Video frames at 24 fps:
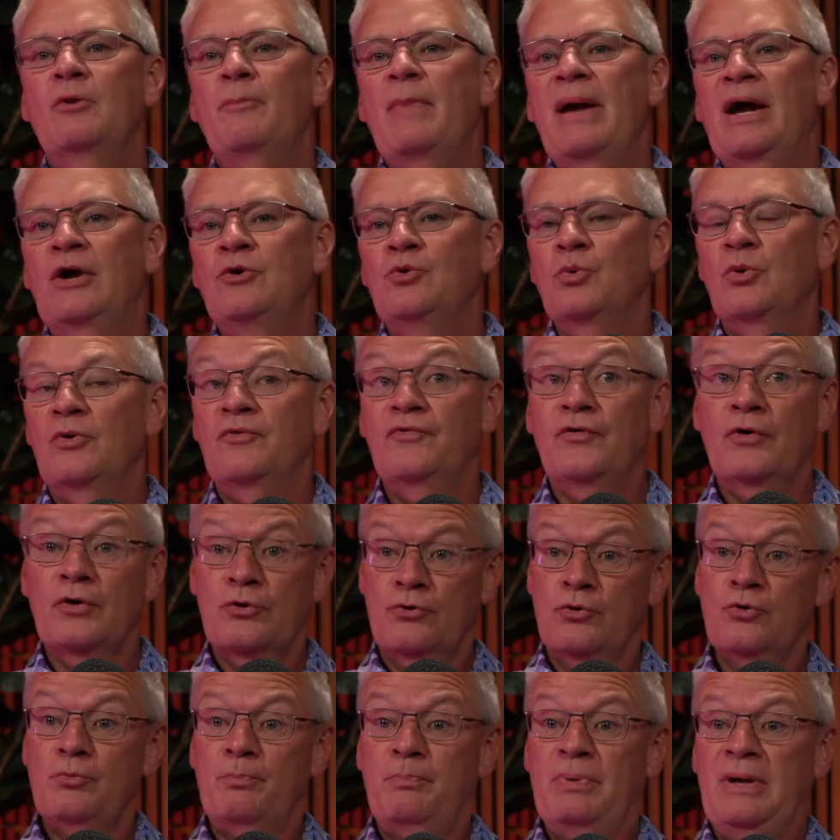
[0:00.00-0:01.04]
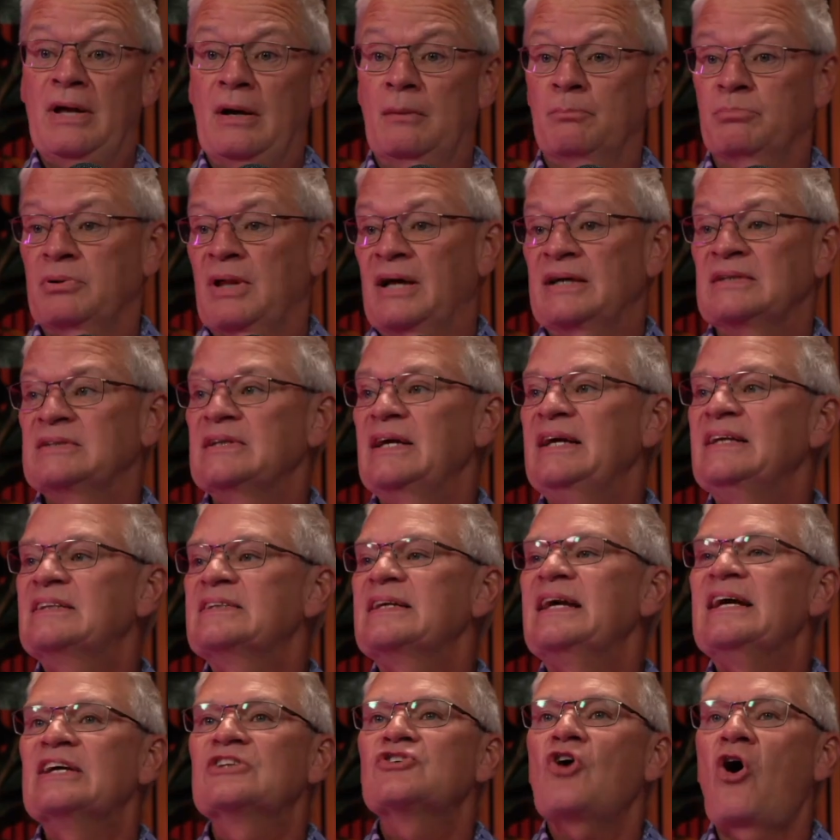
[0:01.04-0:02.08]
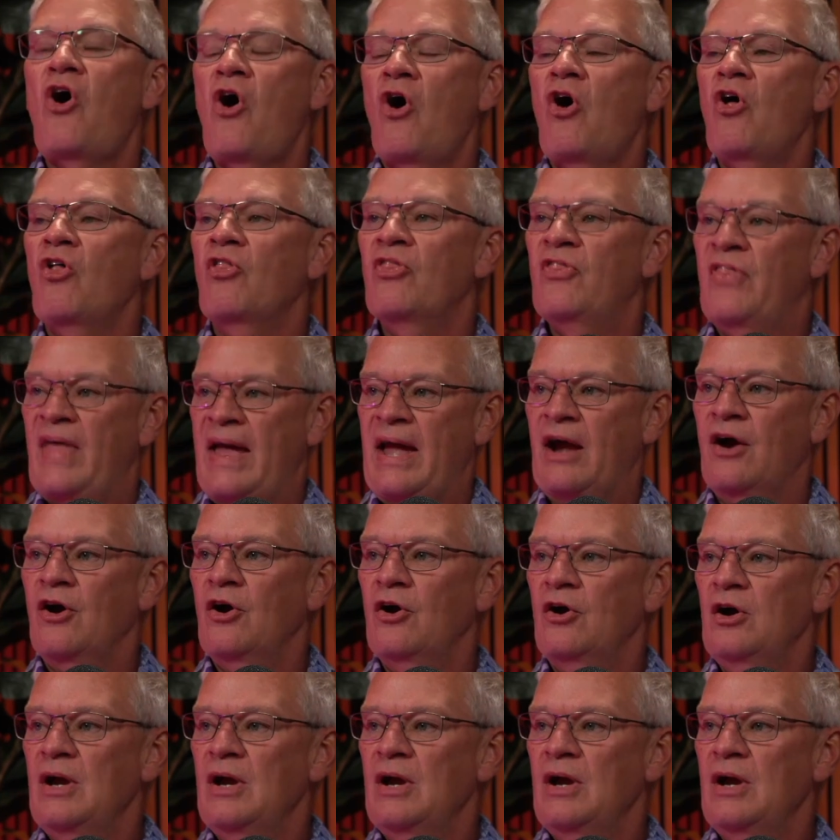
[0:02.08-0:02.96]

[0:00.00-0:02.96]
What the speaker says: manual for Group PM Plus. It's all there.